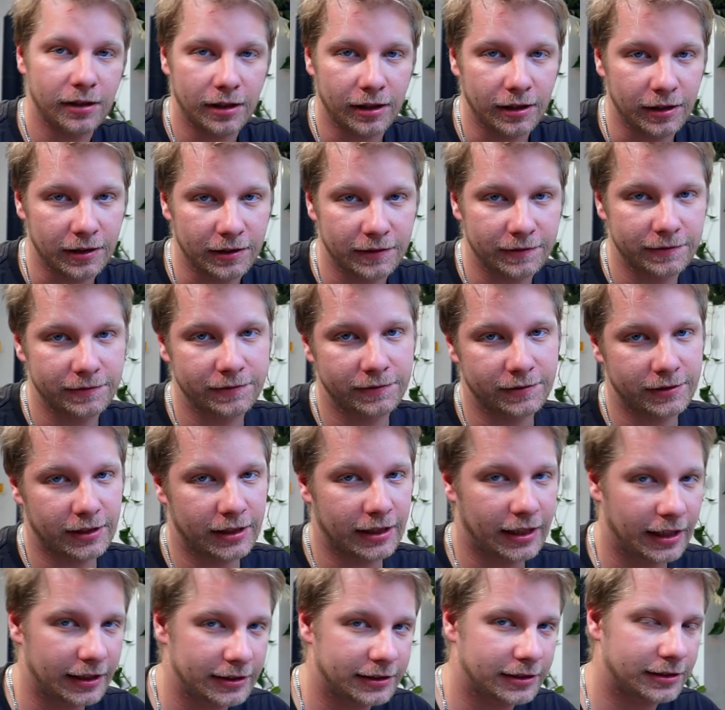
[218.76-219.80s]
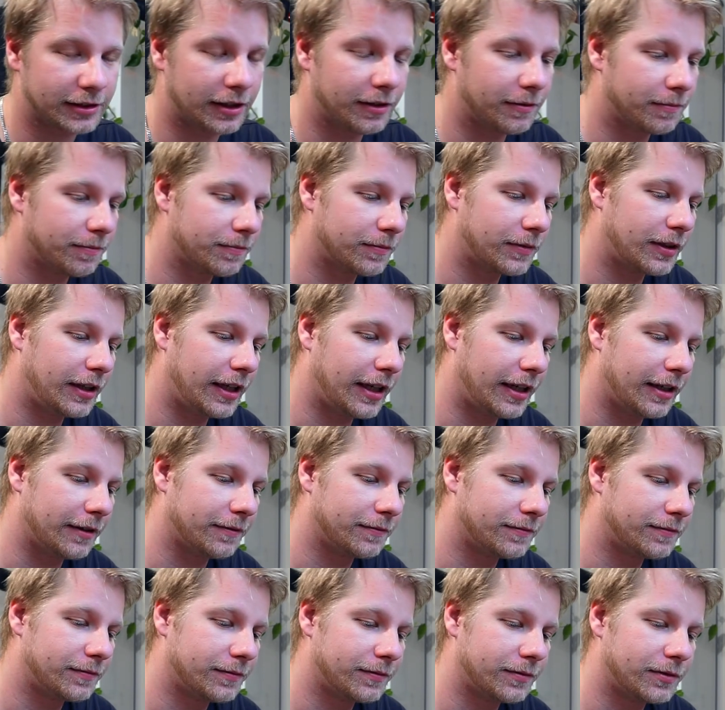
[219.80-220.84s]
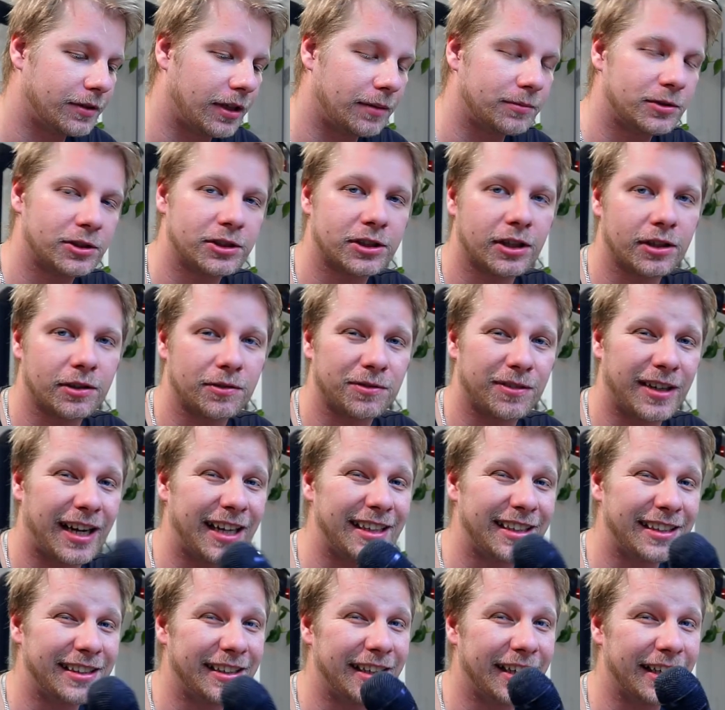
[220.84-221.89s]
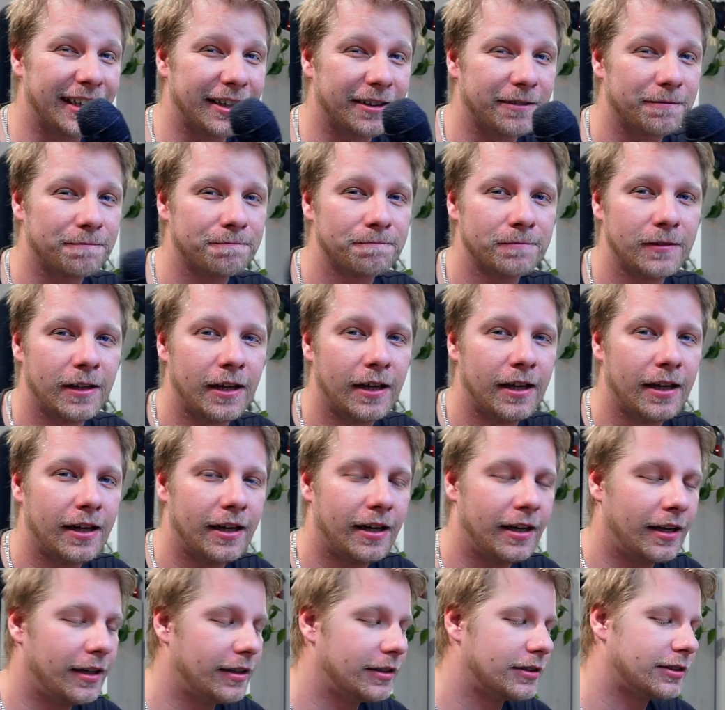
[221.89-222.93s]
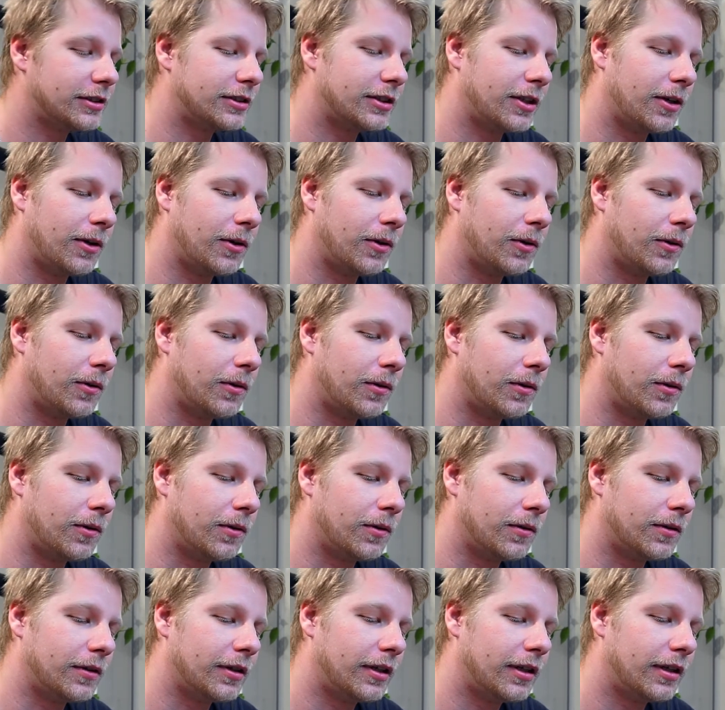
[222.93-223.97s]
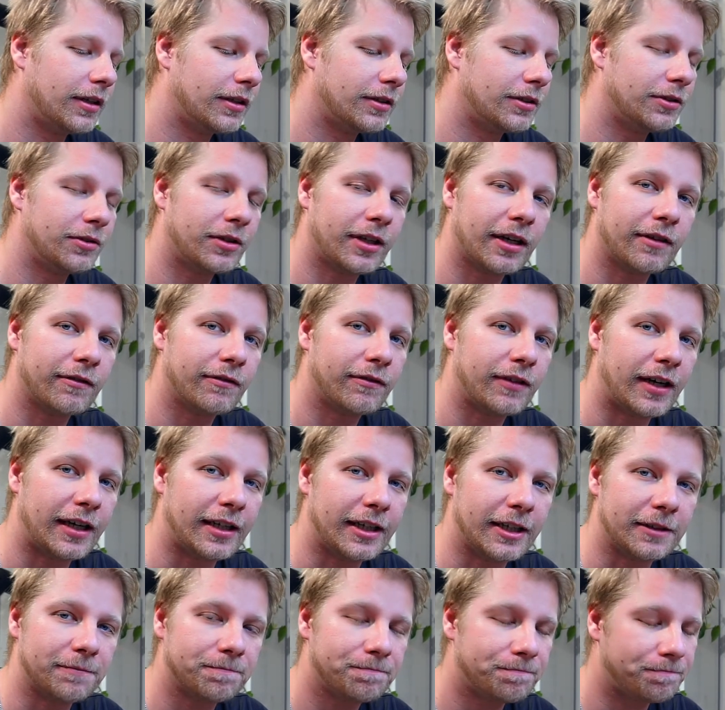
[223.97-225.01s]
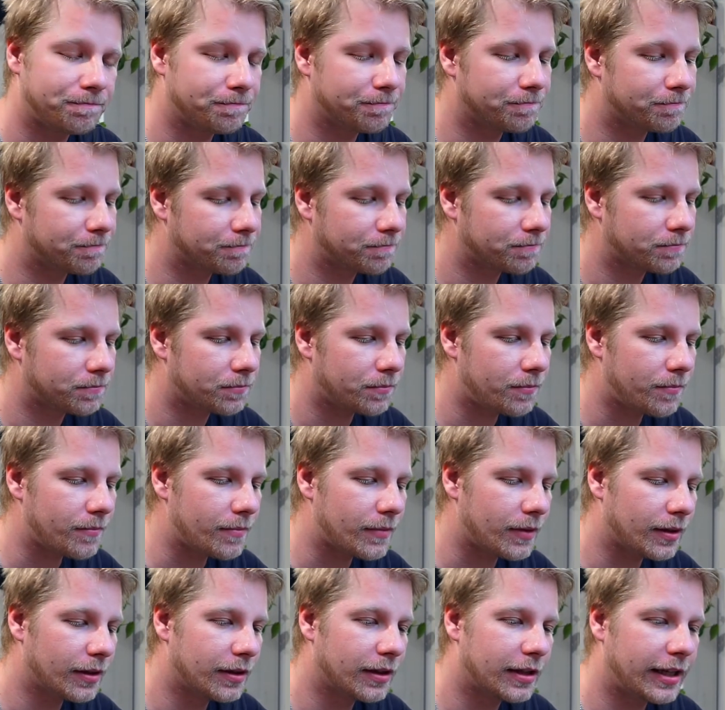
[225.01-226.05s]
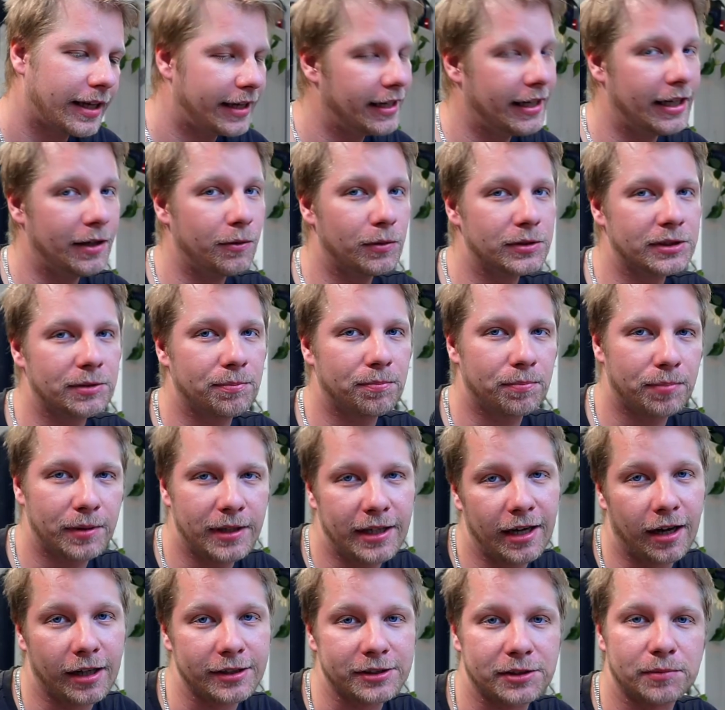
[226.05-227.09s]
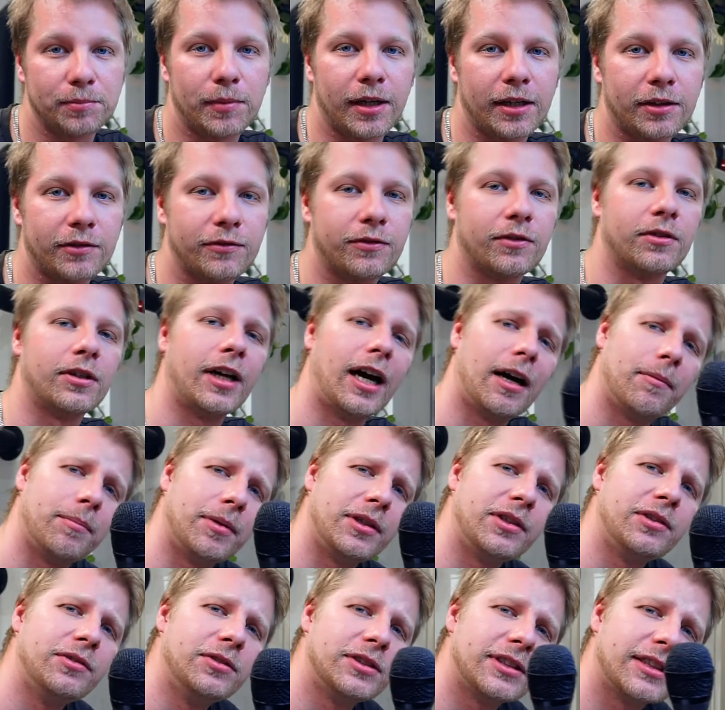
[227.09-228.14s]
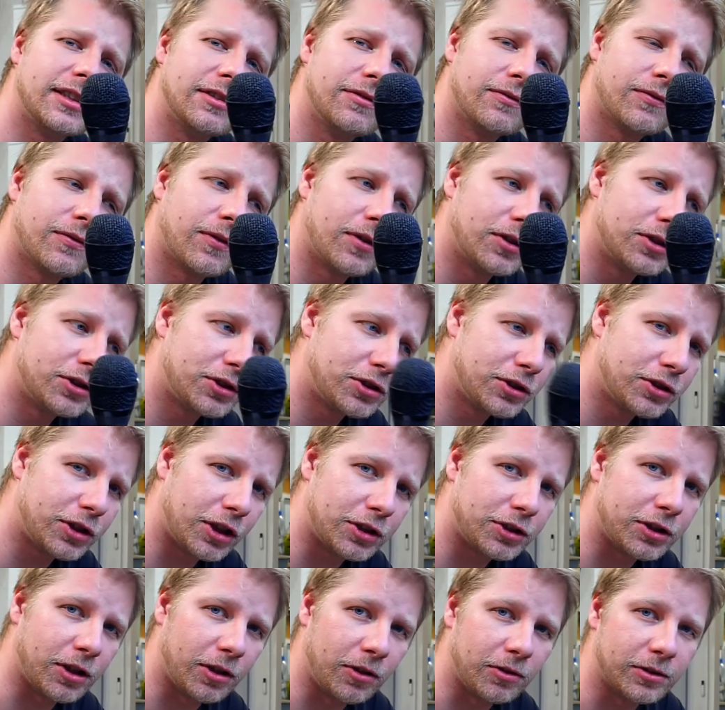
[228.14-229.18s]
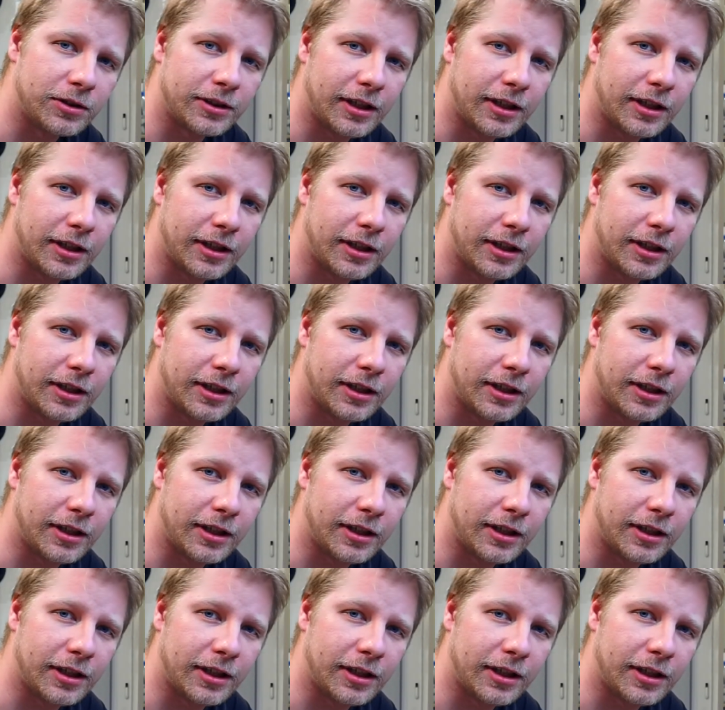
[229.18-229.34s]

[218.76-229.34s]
I guess, yeah, I'm just gonna write it there, so you can find it. It was a pretty awesome microphone. I've been using it for such a long